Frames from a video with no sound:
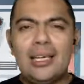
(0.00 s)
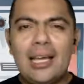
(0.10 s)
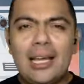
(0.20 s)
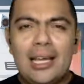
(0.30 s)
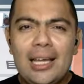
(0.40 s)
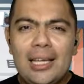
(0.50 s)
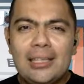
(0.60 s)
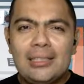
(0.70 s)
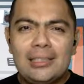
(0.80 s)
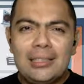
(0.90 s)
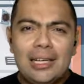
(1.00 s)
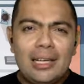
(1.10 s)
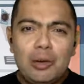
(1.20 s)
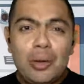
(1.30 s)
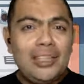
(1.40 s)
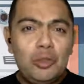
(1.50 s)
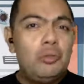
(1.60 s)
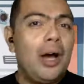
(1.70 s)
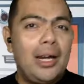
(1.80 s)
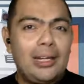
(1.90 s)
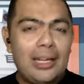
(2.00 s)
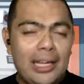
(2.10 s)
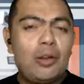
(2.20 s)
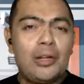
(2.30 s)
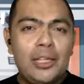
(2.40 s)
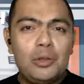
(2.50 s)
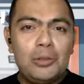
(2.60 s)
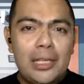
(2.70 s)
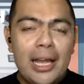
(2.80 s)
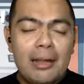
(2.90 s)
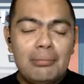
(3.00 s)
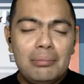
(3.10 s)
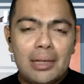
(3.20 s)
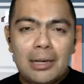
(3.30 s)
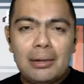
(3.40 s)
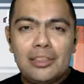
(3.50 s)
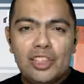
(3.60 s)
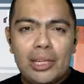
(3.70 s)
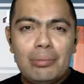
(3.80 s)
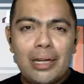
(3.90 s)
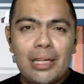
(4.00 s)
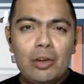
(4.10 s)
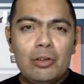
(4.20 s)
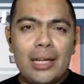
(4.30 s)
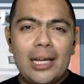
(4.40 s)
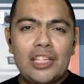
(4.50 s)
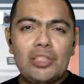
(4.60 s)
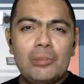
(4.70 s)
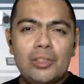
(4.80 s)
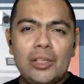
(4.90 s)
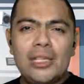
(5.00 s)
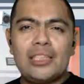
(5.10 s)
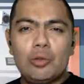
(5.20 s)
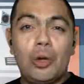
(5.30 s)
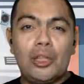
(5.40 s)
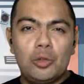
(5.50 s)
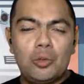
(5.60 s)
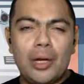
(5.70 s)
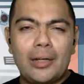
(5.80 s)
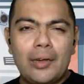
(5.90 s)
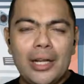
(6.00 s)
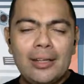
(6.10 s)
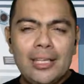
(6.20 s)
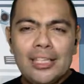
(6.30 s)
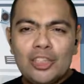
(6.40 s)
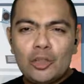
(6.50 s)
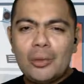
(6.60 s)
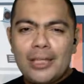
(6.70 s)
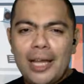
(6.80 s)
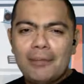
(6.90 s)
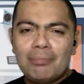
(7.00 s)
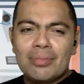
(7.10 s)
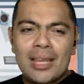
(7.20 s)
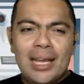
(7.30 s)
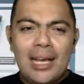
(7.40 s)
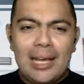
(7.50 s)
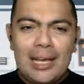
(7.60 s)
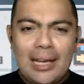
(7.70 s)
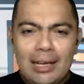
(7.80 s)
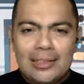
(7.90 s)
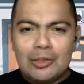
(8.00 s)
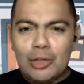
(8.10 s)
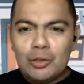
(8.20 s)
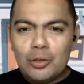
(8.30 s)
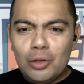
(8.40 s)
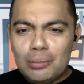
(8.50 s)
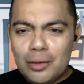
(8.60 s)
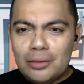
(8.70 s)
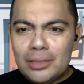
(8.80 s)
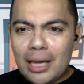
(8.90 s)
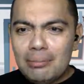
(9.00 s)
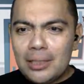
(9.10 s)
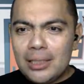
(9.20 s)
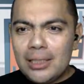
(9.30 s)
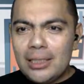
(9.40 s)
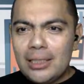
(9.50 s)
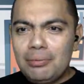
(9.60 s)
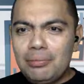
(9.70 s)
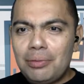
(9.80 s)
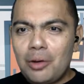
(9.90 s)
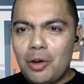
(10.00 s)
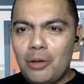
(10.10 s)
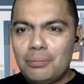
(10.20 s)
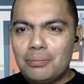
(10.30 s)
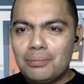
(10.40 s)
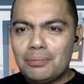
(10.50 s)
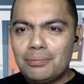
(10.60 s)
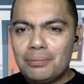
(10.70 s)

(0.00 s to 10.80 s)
And one-to-one, according to NAM scheme right now, net energy metering is a one-to-one, right? So with that, I just like to do a little bit of summary from